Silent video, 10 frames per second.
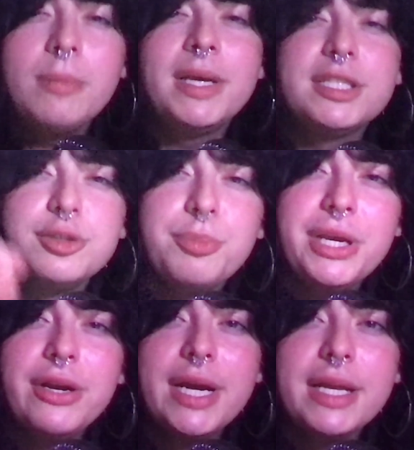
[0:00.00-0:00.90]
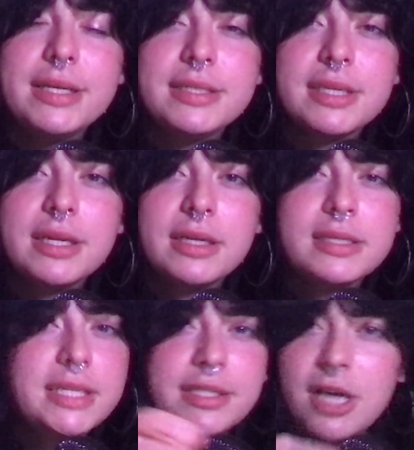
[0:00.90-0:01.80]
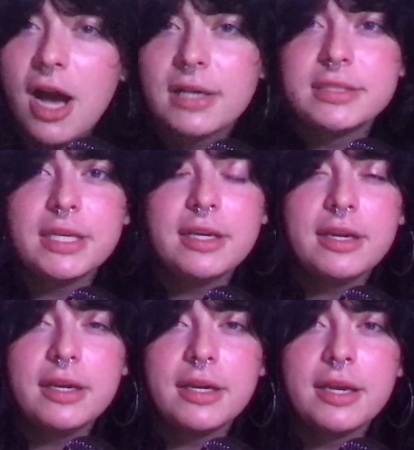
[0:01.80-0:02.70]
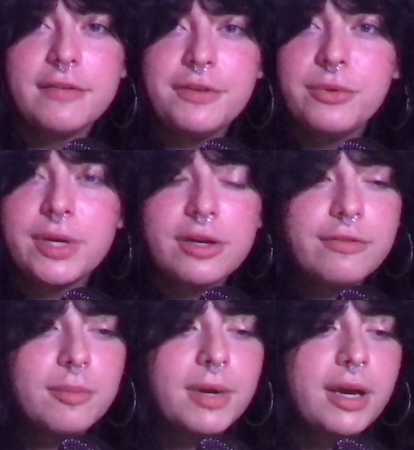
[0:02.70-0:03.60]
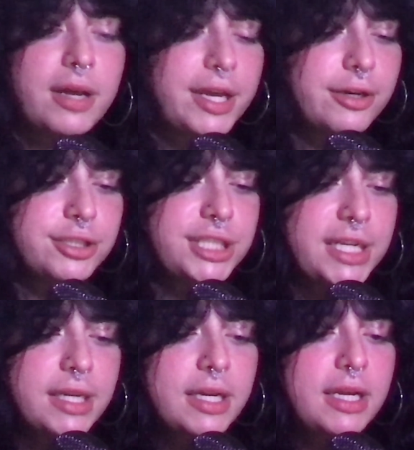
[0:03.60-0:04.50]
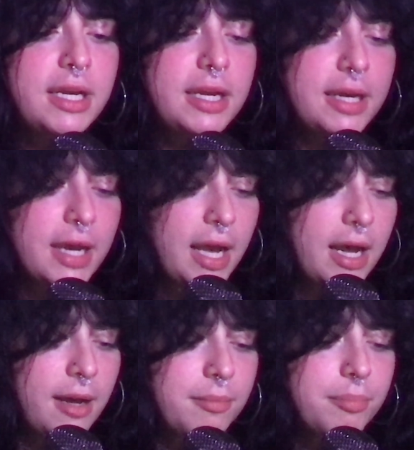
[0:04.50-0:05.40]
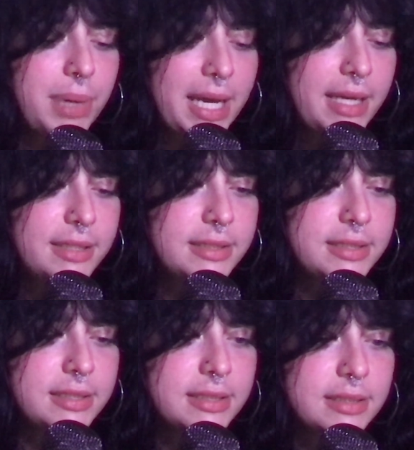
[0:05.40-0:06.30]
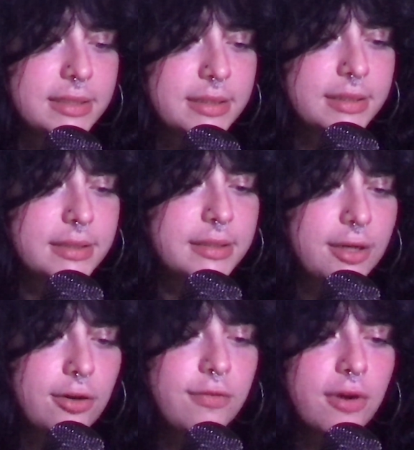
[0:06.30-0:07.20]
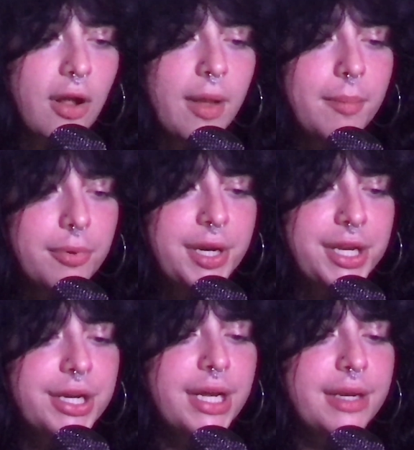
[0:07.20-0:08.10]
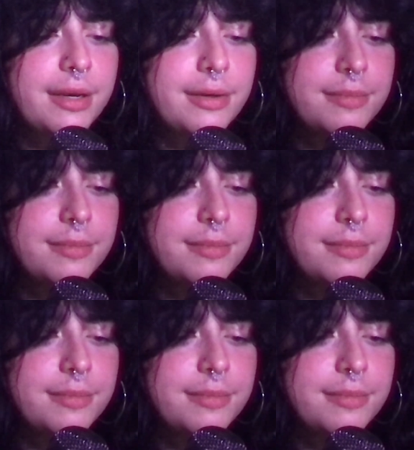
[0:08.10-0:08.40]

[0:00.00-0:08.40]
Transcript: and my spirit, detoxing, if you will, from energy. Um, but overall, I'm pretty good.